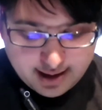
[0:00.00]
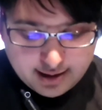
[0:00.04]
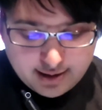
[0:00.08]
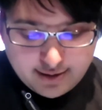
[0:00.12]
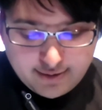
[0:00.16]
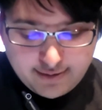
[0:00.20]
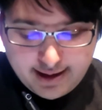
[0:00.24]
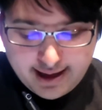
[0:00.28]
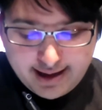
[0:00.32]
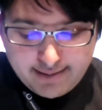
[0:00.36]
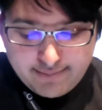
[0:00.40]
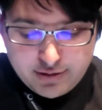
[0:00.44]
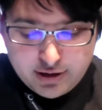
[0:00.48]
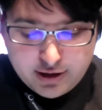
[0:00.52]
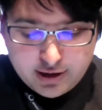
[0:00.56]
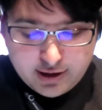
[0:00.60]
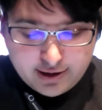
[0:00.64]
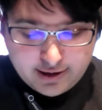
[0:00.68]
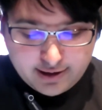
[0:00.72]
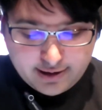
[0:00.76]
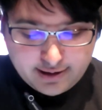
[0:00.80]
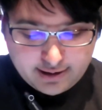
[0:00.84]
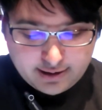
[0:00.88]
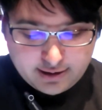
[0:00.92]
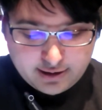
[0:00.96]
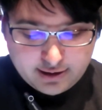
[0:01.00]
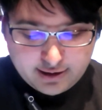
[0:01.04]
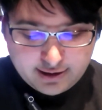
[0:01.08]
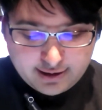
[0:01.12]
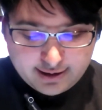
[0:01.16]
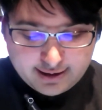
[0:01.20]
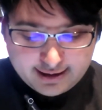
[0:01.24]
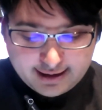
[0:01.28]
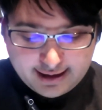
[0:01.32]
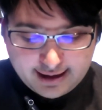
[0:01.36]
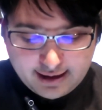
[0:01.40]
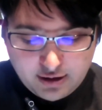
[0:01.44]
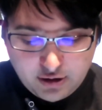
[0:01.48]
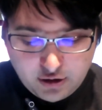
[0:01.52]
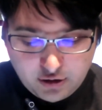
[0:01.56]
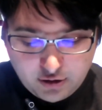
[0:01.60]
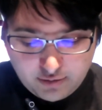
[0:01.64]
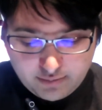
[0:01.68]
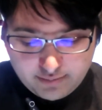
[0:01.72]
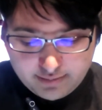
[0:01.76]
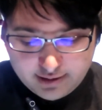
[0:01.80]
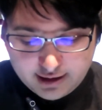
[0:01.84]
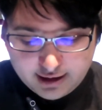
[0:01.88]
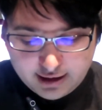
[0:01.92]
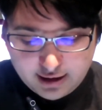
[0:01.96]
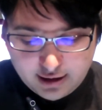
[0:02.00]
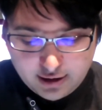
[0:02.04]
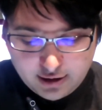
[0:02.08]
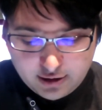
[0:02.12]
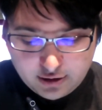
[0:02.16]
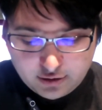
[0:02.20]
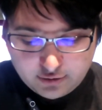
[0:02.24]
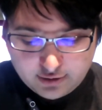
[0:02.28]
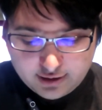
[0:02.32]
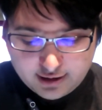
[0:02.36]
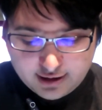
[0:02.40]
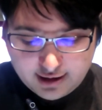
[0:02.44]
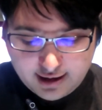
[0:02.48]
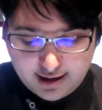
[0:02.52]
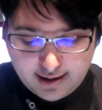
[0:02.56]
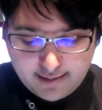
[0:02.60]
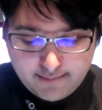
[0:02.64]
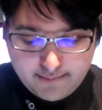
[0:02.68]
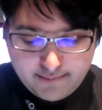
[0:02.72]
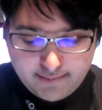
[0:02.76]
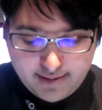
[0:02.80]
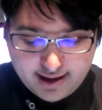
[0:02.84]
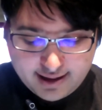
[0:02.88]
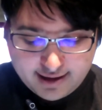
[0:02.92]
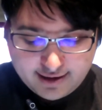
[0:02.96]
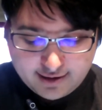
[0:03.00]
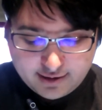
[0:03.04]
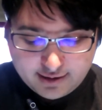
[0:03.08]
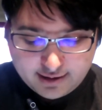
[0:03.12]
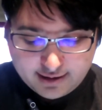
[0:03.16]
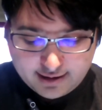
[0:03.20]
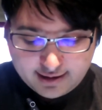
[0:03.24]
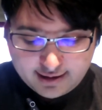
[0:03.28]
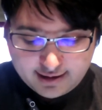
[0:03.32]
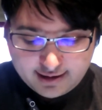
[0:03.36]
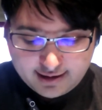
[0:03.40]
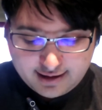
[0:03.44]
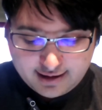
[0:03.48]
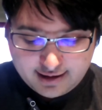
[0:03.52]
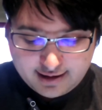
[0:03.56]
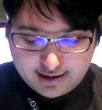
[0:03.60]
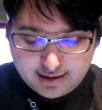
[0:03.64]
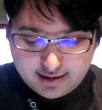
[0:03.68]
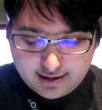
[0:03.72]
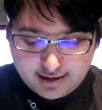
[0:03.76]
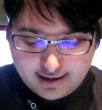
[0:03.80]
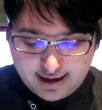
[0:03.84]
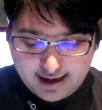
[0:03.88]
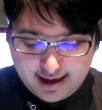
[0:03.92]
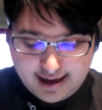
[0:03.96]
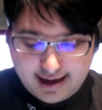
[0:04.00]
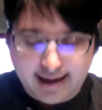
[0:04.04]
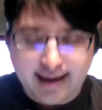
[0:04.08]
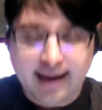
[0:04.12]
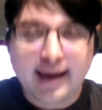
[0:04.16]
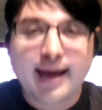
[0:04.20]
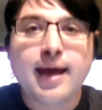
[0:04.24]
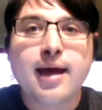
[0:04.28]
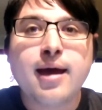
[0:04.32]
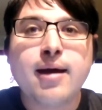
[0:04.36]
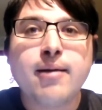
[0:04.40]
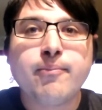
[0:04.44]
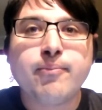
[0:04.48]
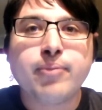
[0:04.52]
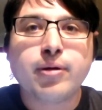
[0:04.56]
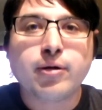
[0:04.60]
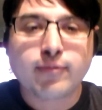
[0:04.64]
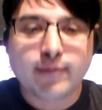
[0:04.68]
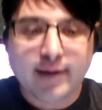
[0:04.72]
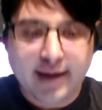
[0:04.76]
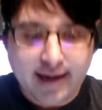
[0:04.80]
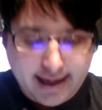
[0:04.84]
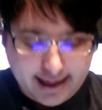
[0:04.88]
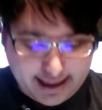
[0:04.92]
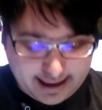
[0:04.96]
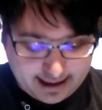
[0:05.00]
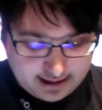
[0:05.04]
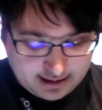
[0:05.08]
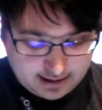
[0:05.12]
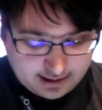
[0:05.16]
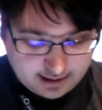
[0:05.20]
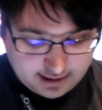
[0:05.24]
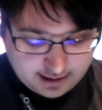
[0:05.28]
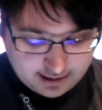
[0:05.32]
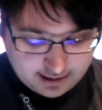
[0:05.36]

New Hampshire nursing homes host Mother's Day parades.